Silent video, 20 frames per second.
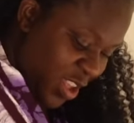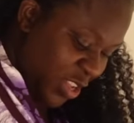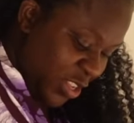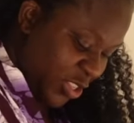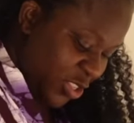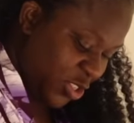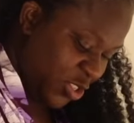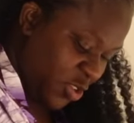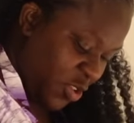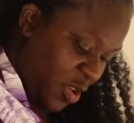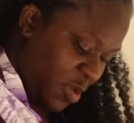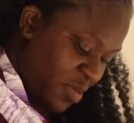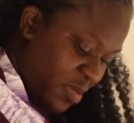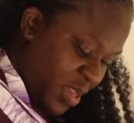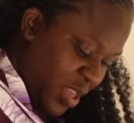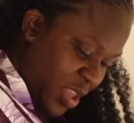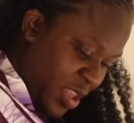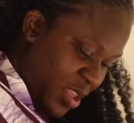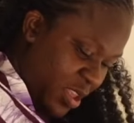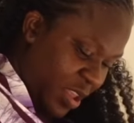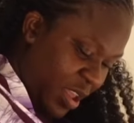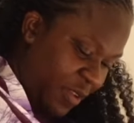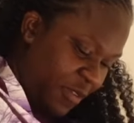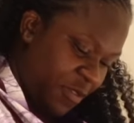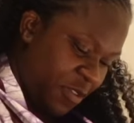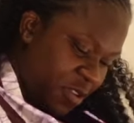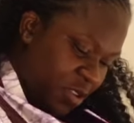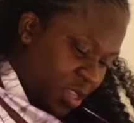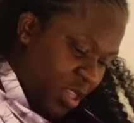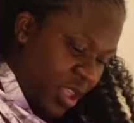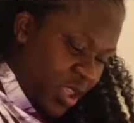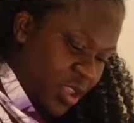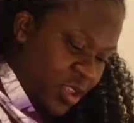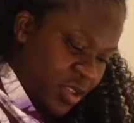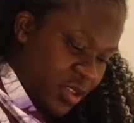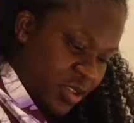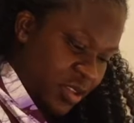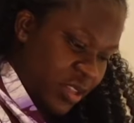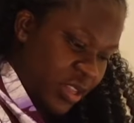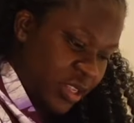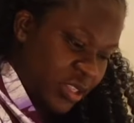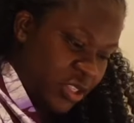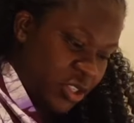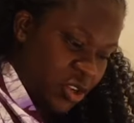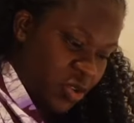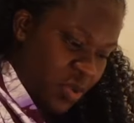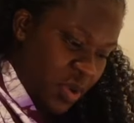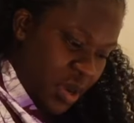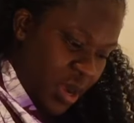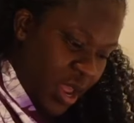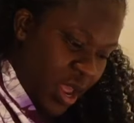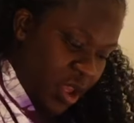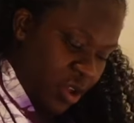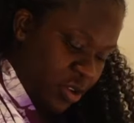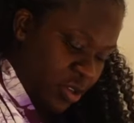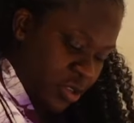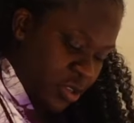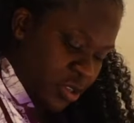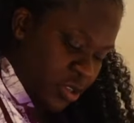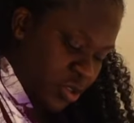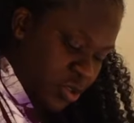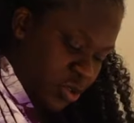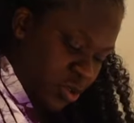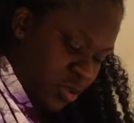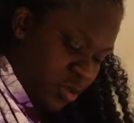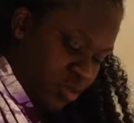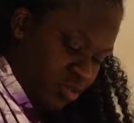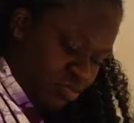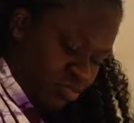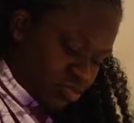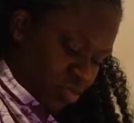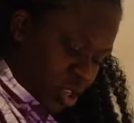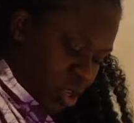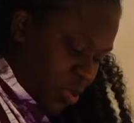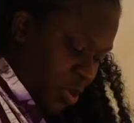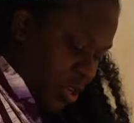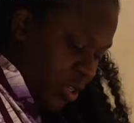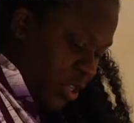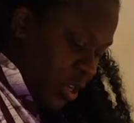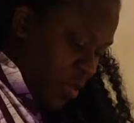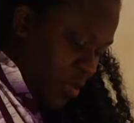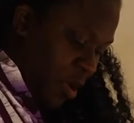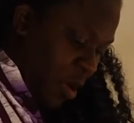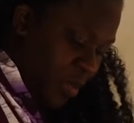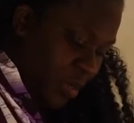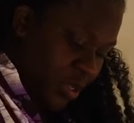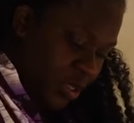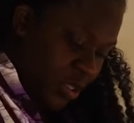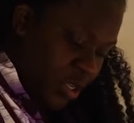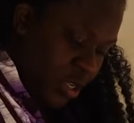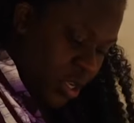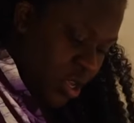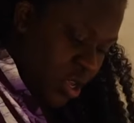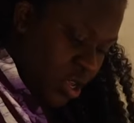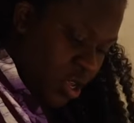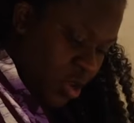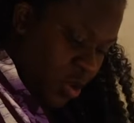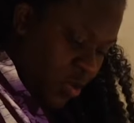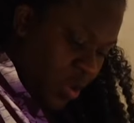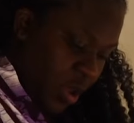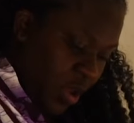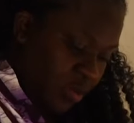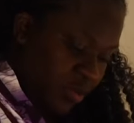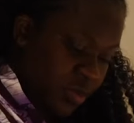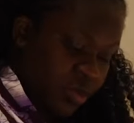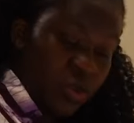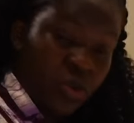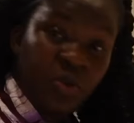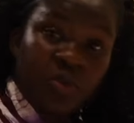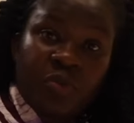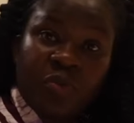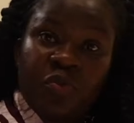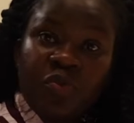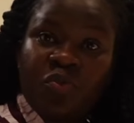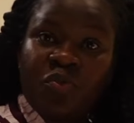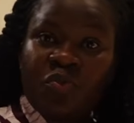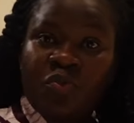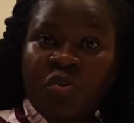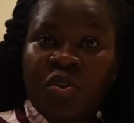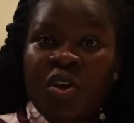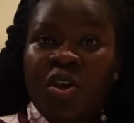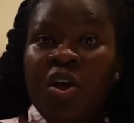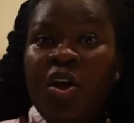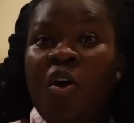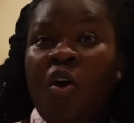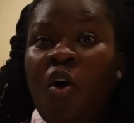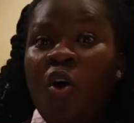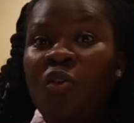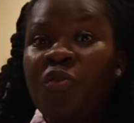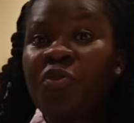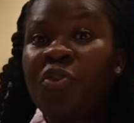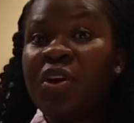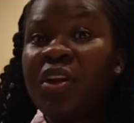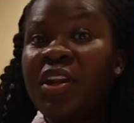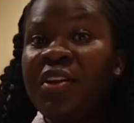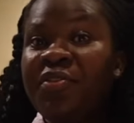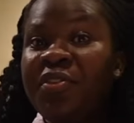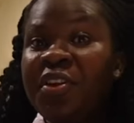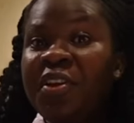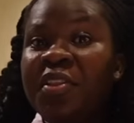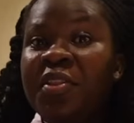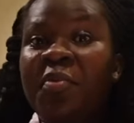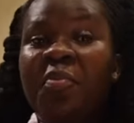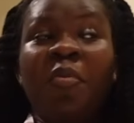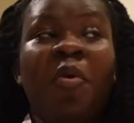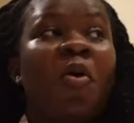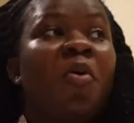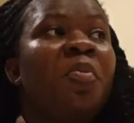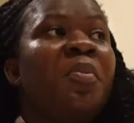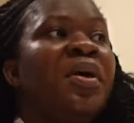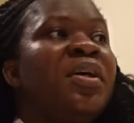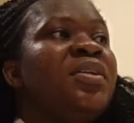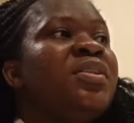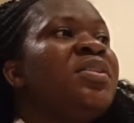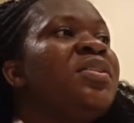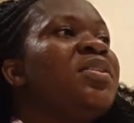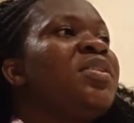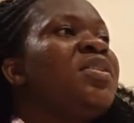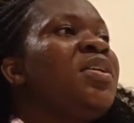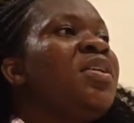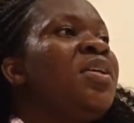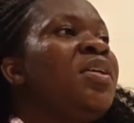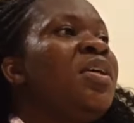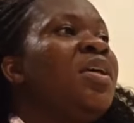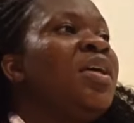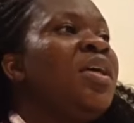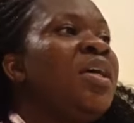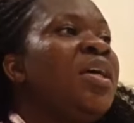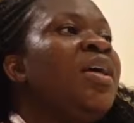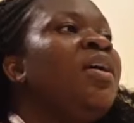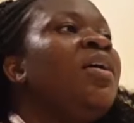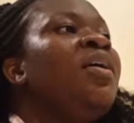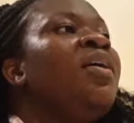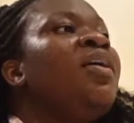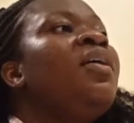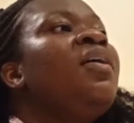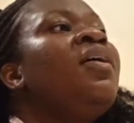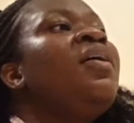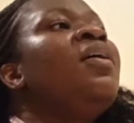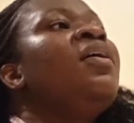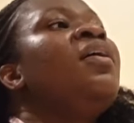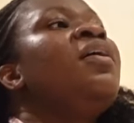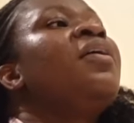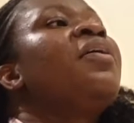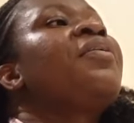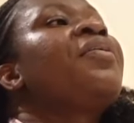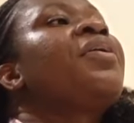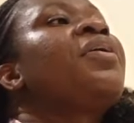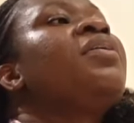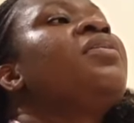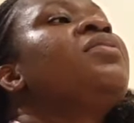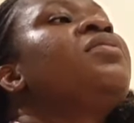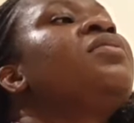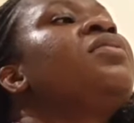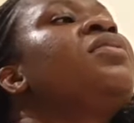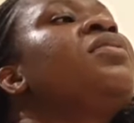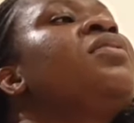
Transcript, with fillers: so I'm like, I feel like let's do it now because tomorrow's not promised. Okay, so all for living in the moment. All right,